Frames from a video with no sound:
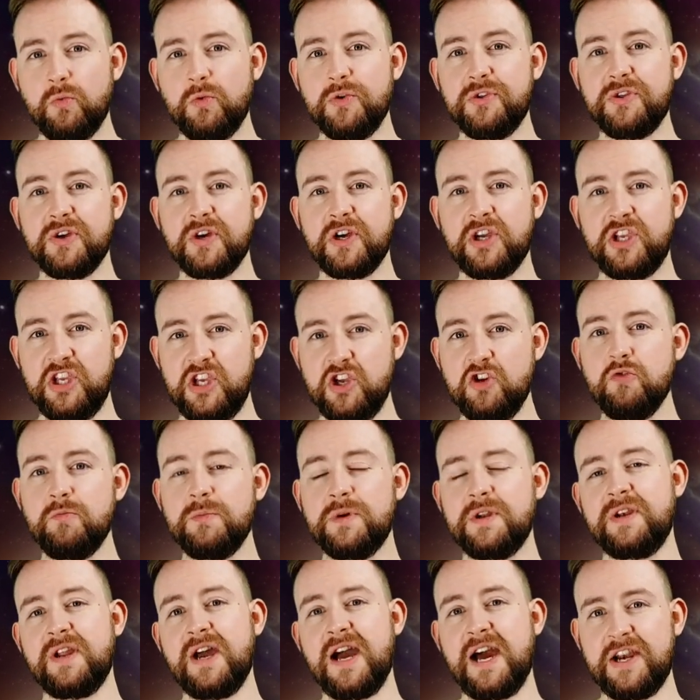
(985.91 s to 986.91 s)
with a
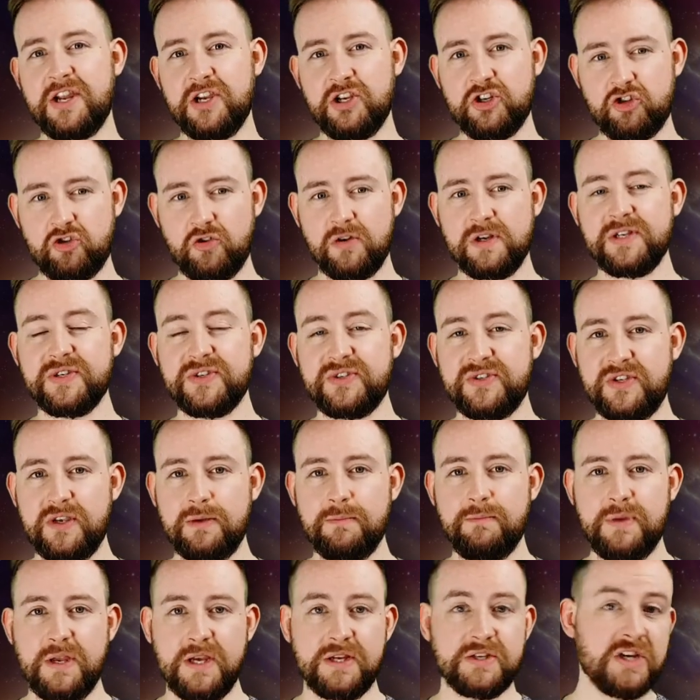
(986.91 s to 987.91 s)
human and a Trill
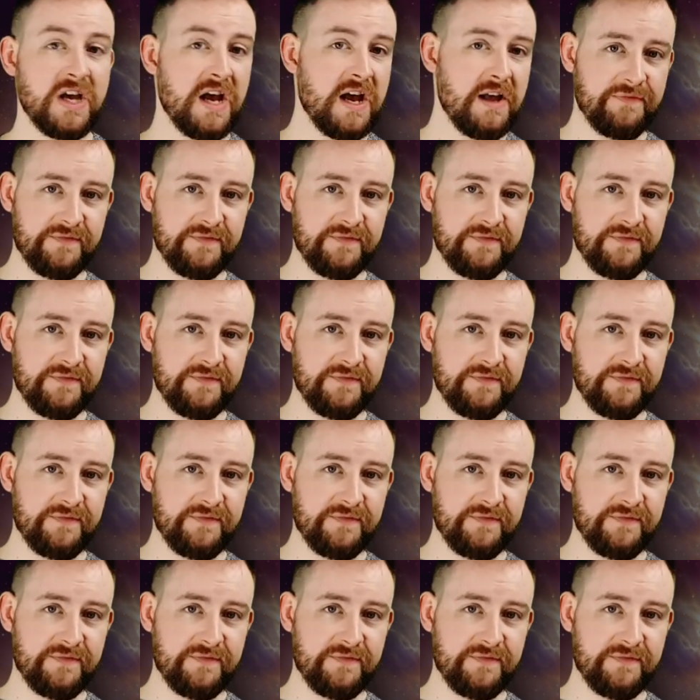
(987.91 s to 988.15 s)
symbiont.